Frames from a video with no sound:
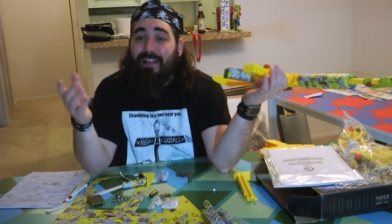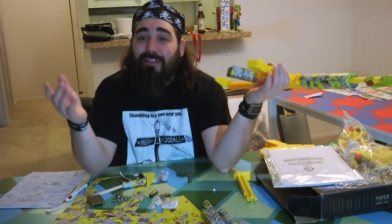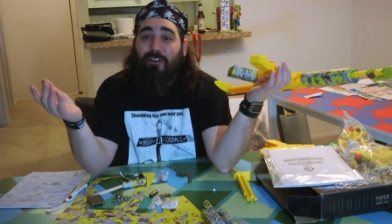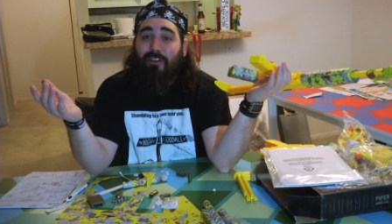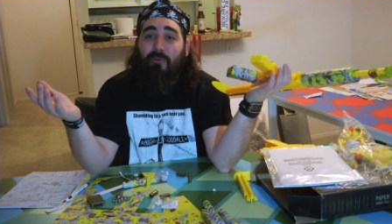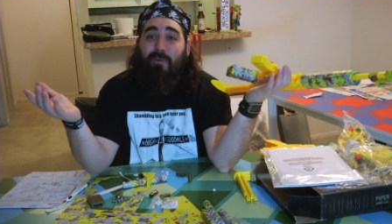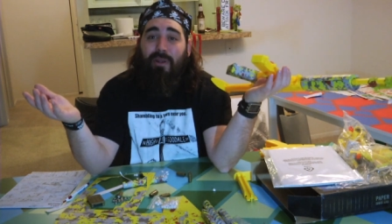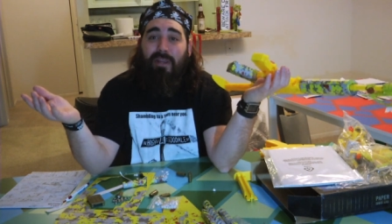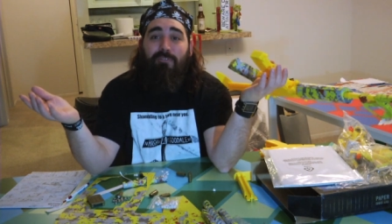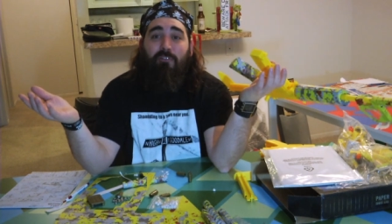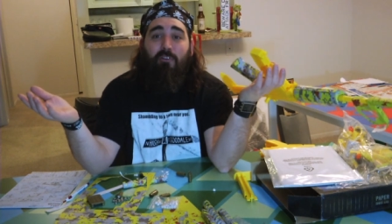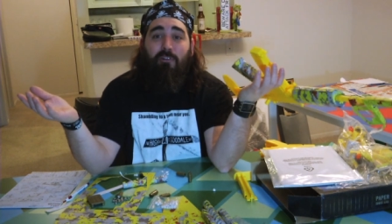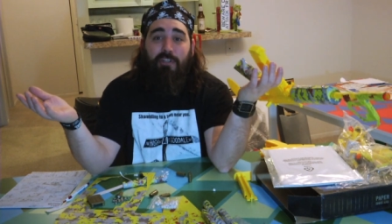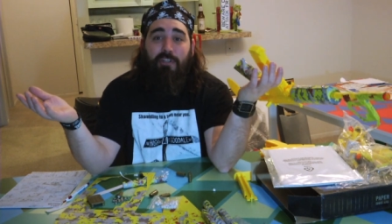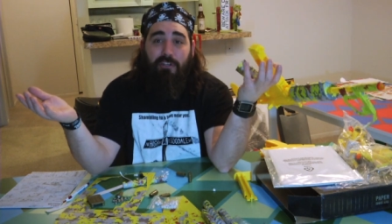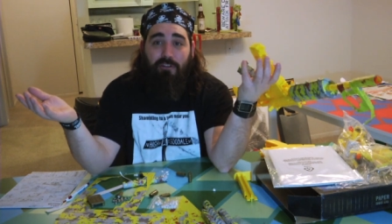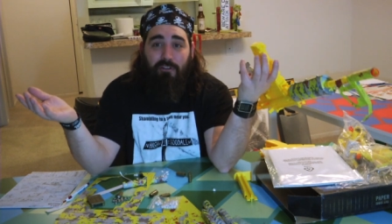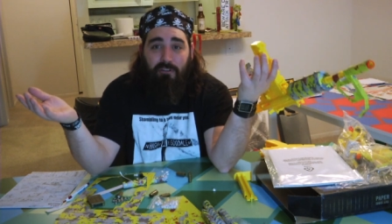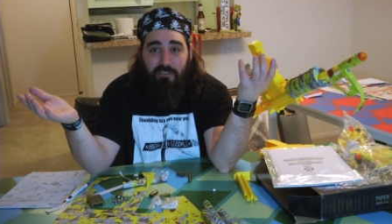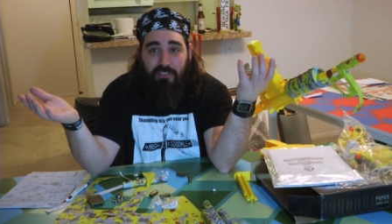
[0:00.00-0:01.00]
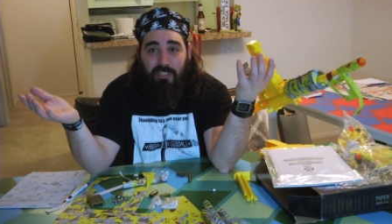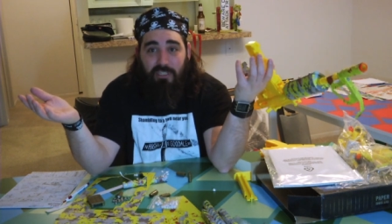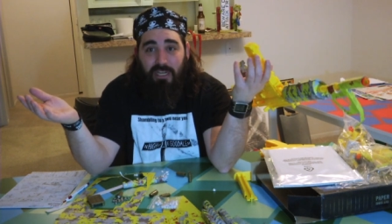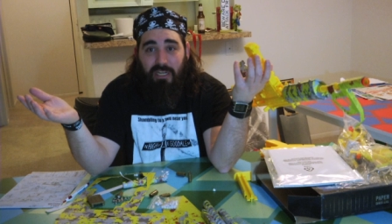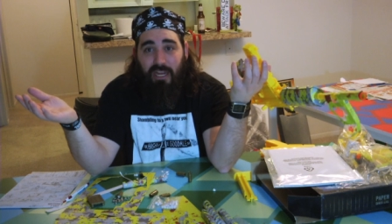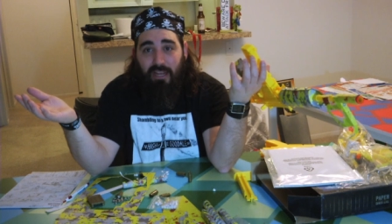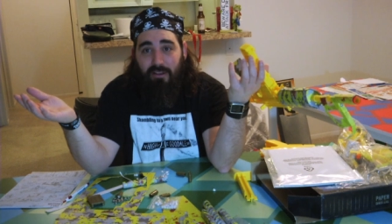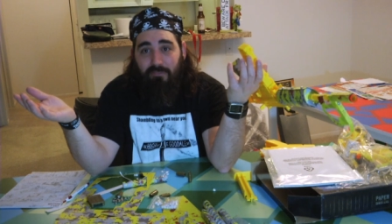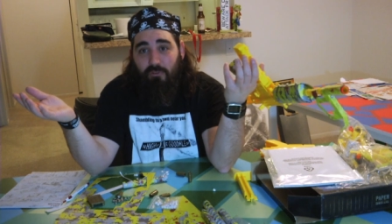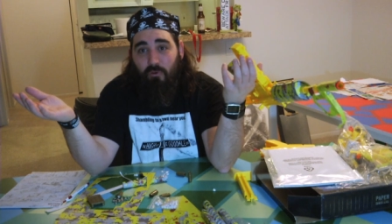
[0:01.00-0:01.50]
The only way a fourteen-year-old is going
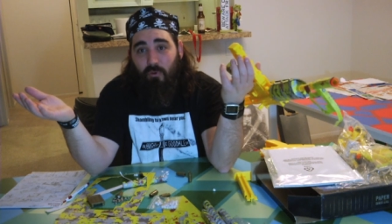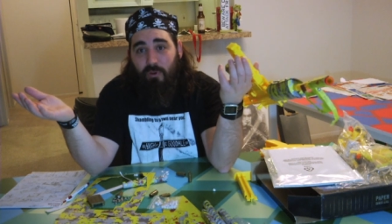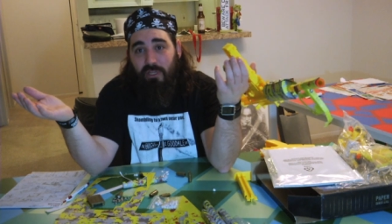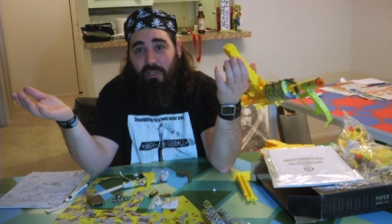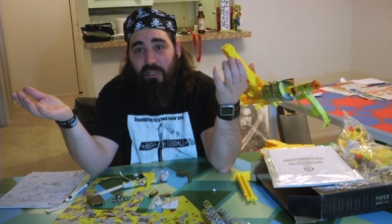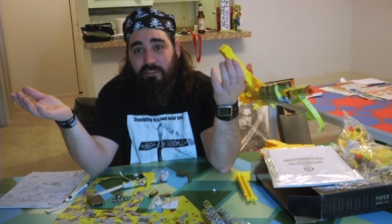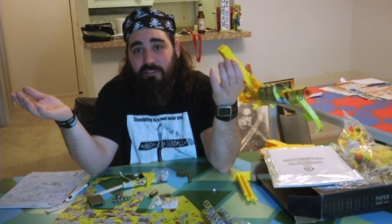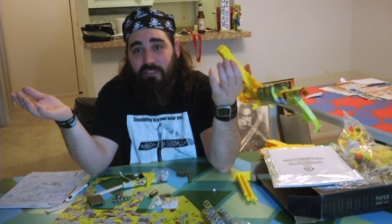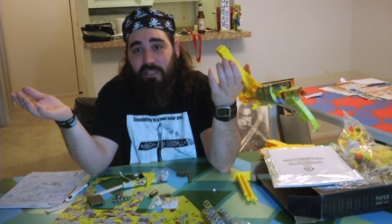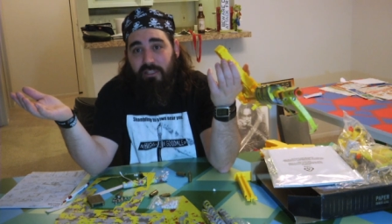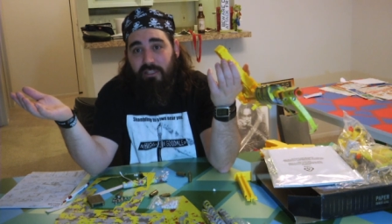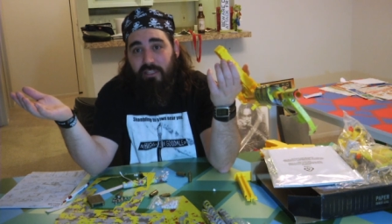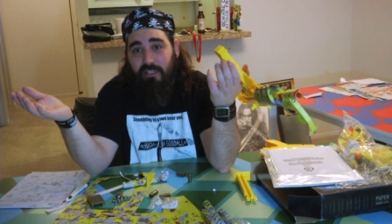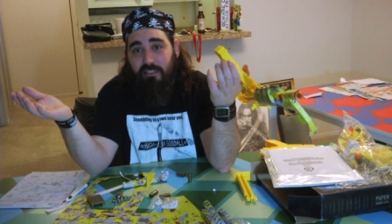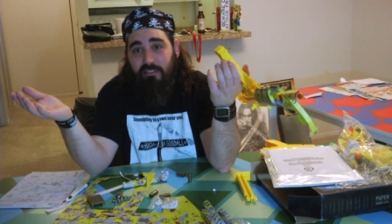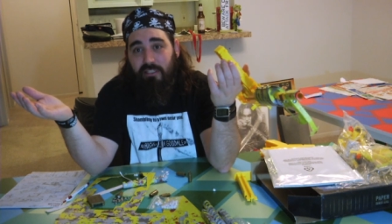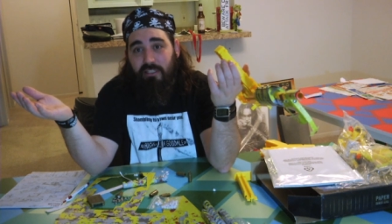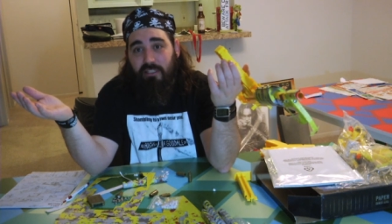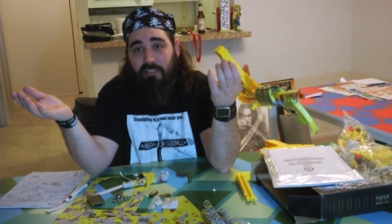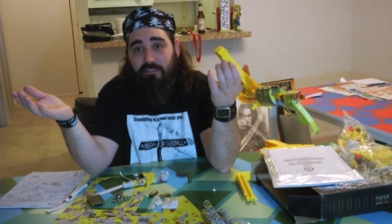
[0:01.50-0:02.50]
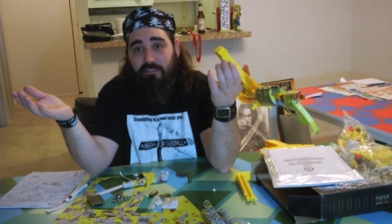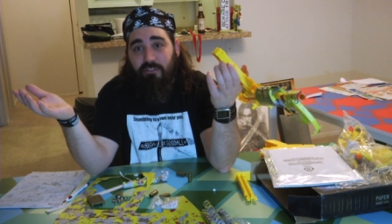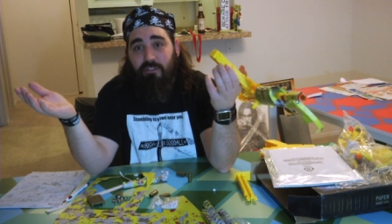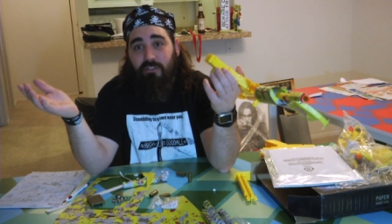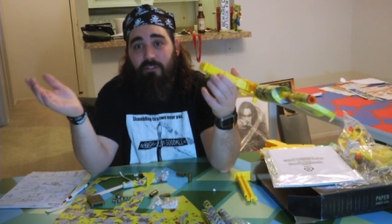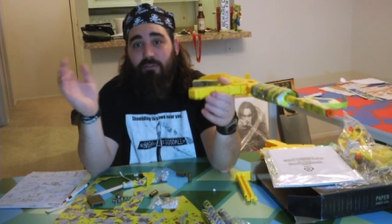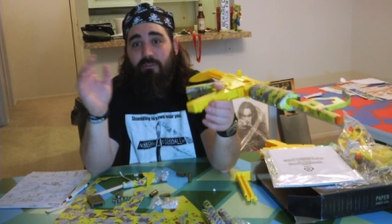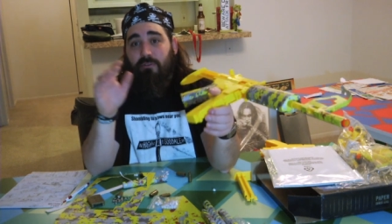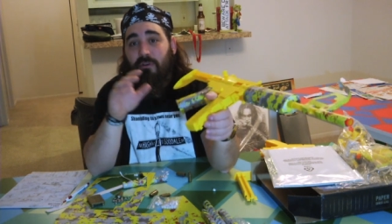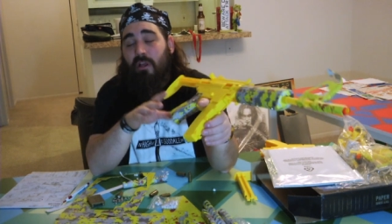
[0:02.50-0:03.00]
to have toy guns like this is
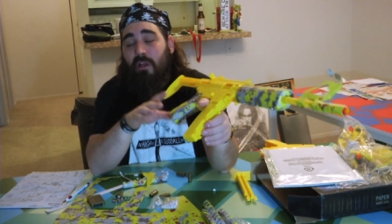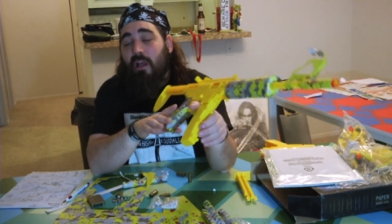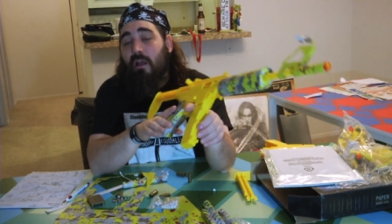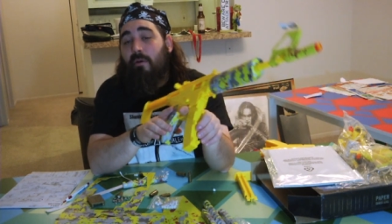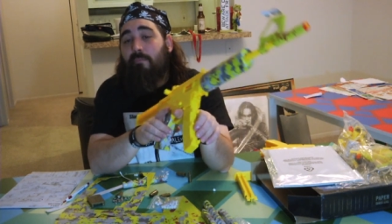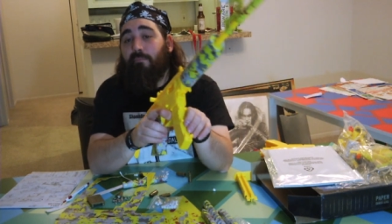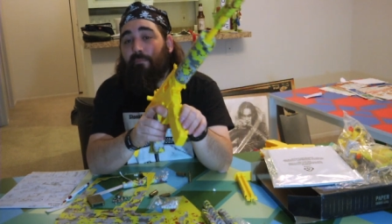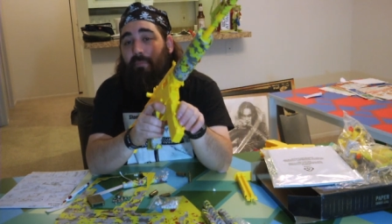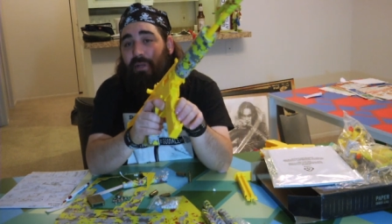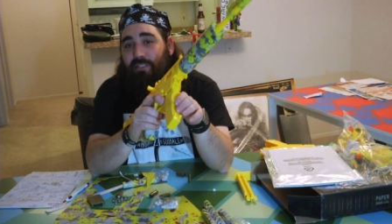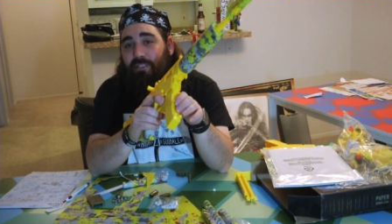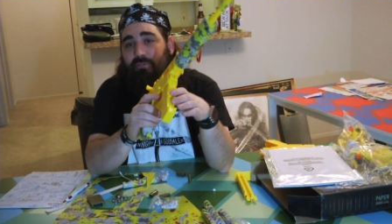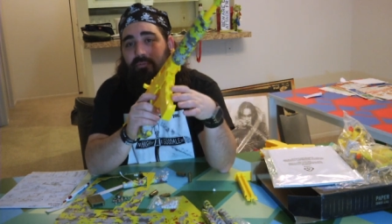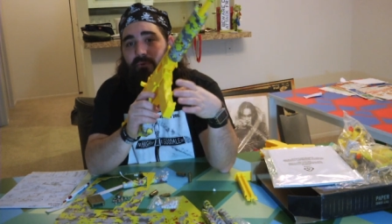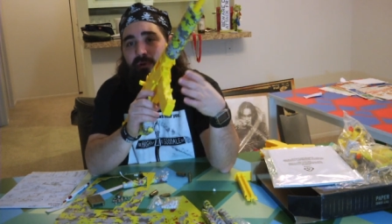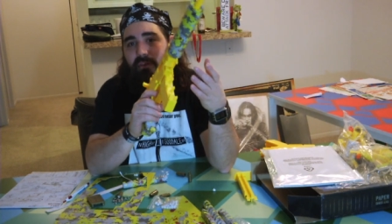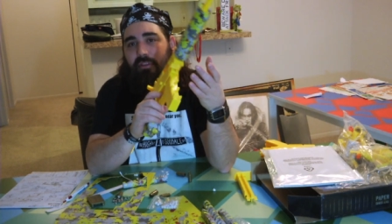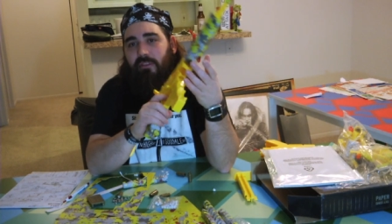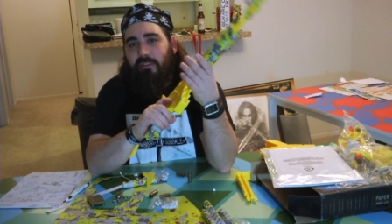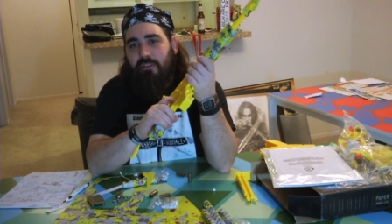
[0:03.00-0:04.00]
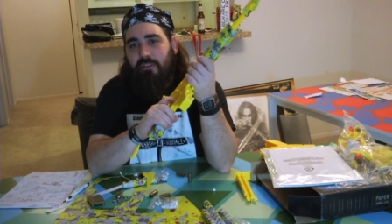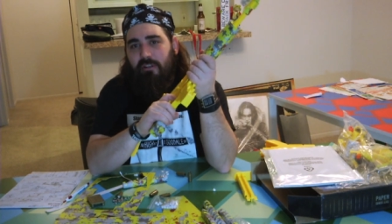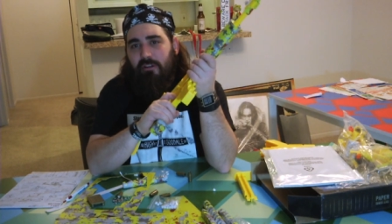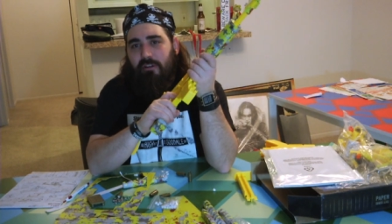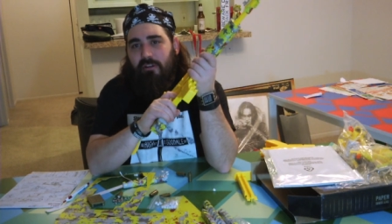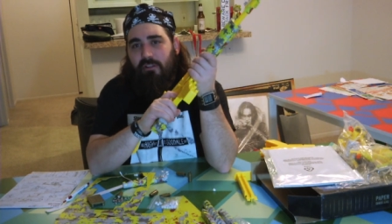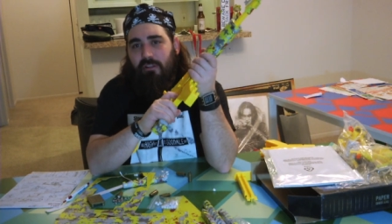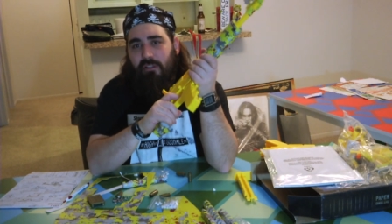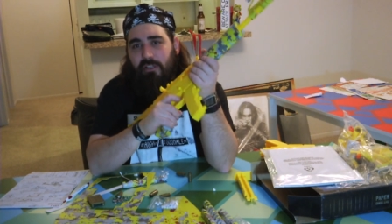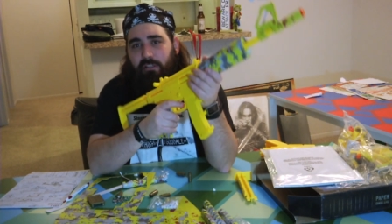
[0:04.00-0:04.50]
to mess with
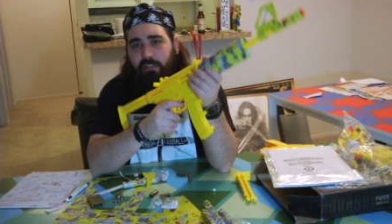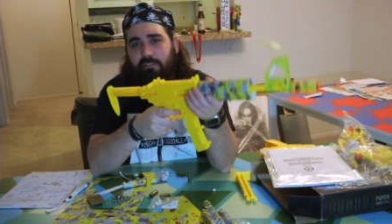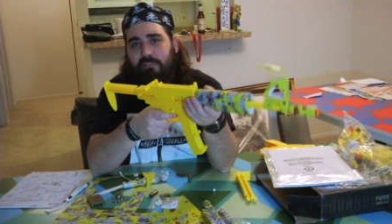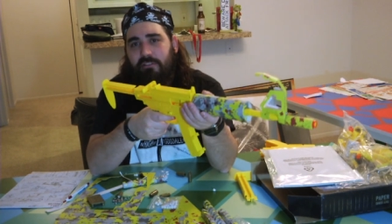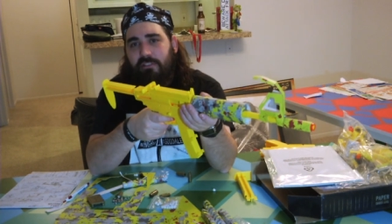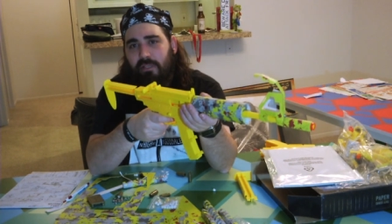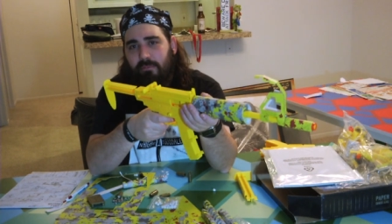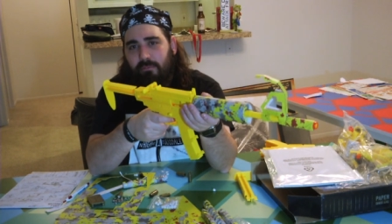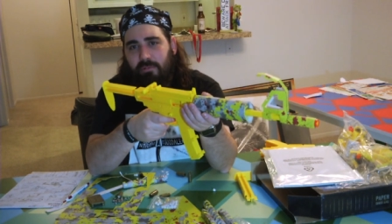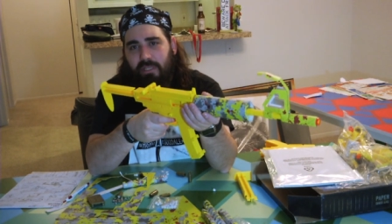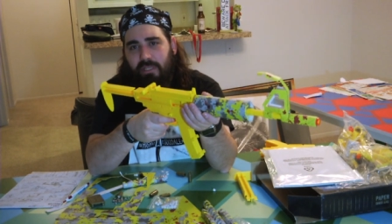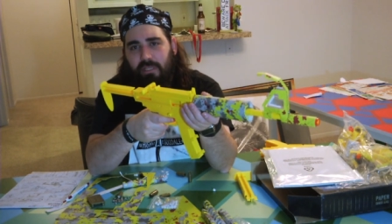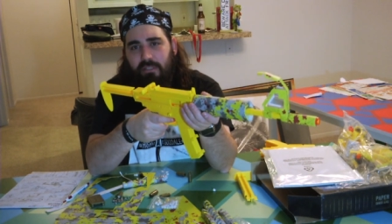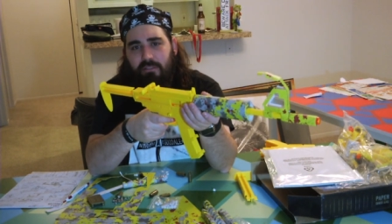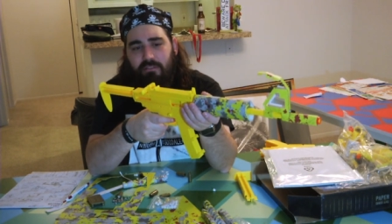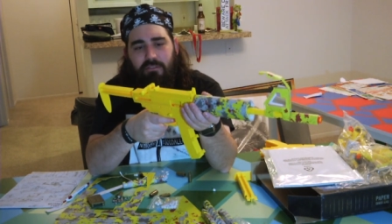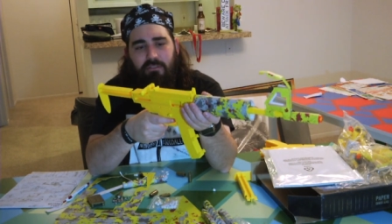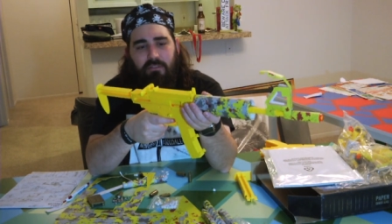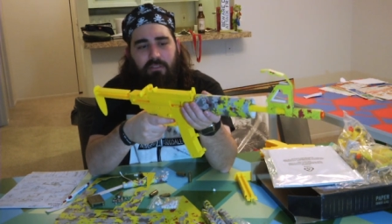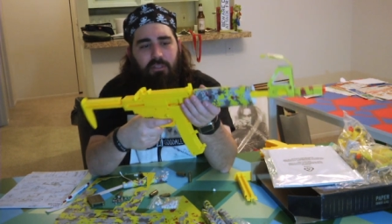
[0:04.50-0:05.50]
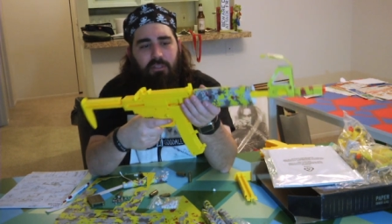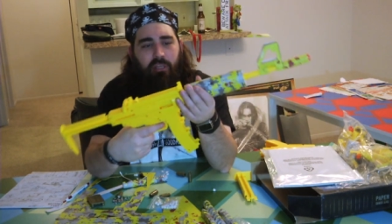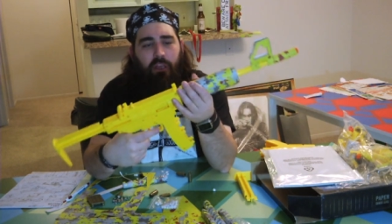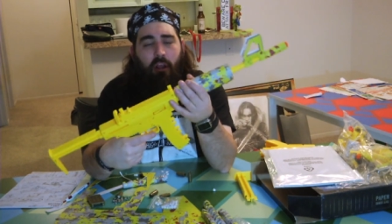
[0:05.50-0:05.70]
their little siblings